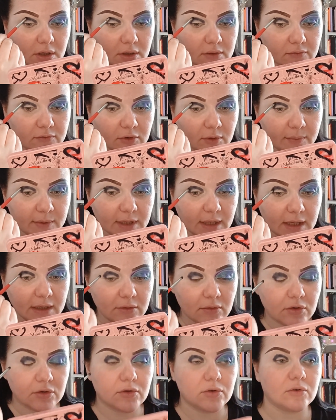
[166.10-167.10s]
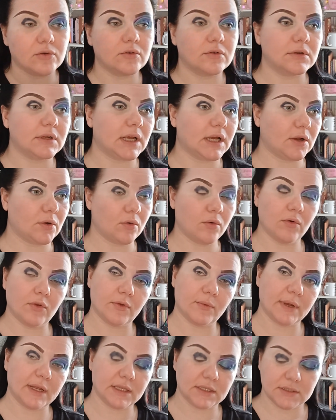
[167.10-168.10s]
from the outer corner all
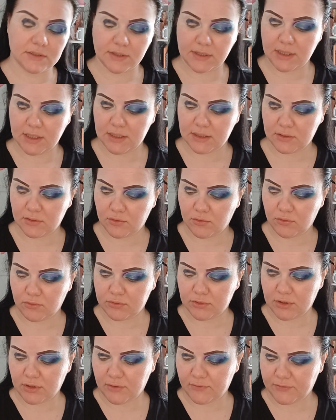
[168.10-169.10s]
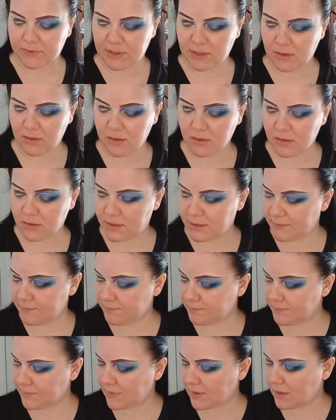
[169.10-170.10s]
the way into the inner corner of the eye.
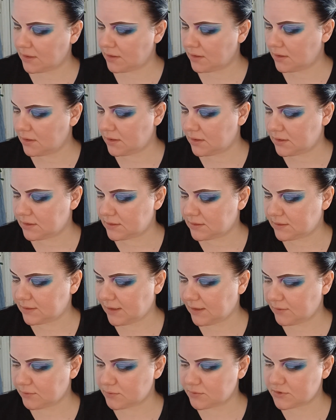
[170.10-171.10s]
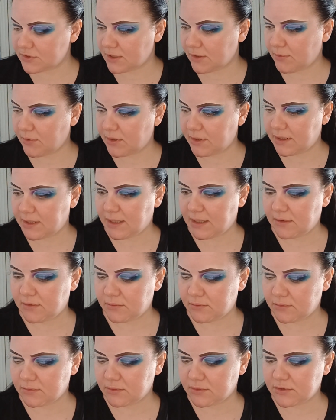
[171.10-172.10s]
Now,
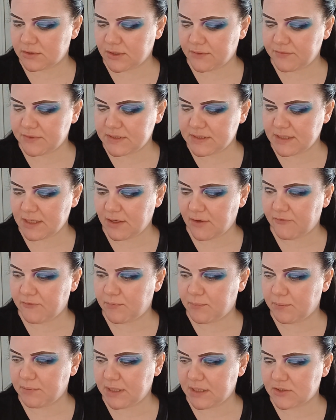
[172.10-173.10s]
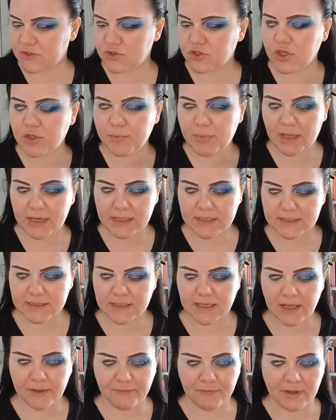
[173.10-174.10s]
because obviously I've mixed two palettes
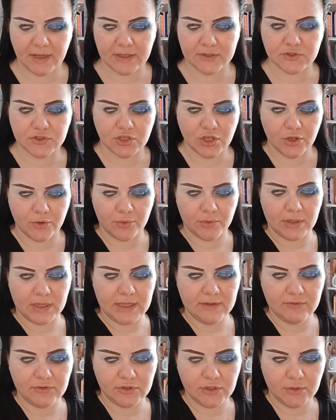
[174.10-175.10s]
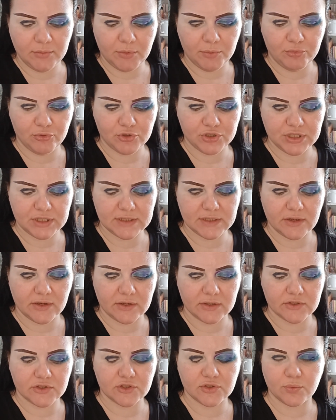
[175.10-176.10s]
together, so even though my brushes
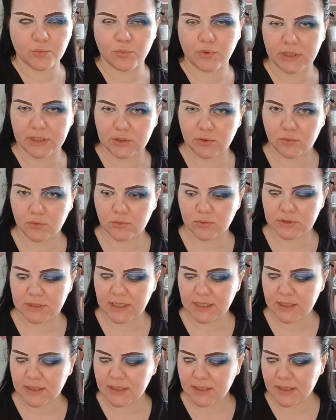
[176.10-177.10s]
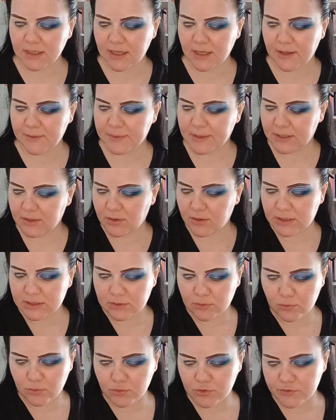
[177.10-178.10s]
are somewhat in order, they're not
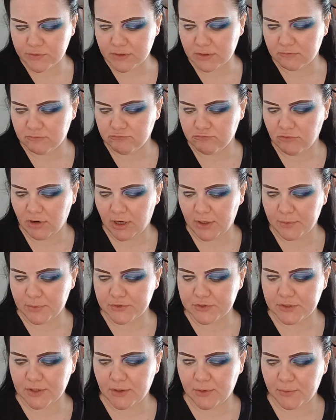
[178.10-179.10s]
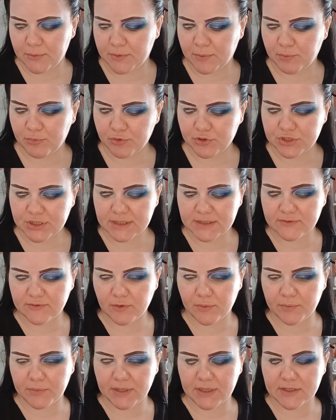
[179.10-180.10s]
in order in a row. So the brushes
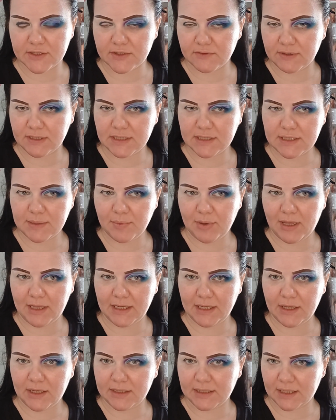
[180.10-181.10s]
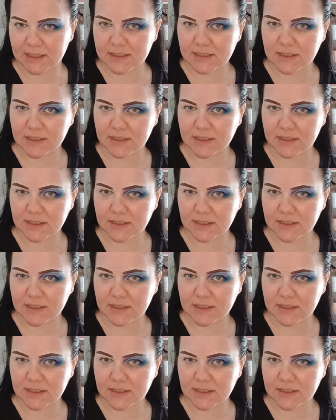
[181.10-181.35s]
from the Serenity palette are next to